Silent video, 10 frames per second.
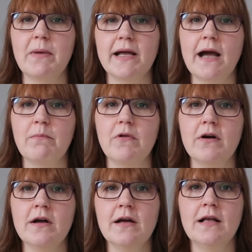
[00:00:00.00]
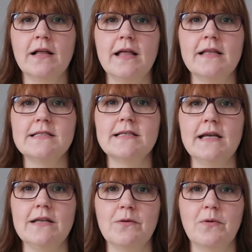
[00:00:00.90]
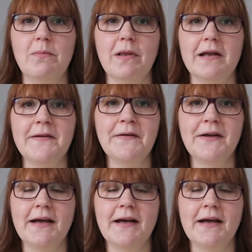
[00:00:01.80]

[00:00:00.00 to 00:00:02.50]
my camera like this saying you're wobbling.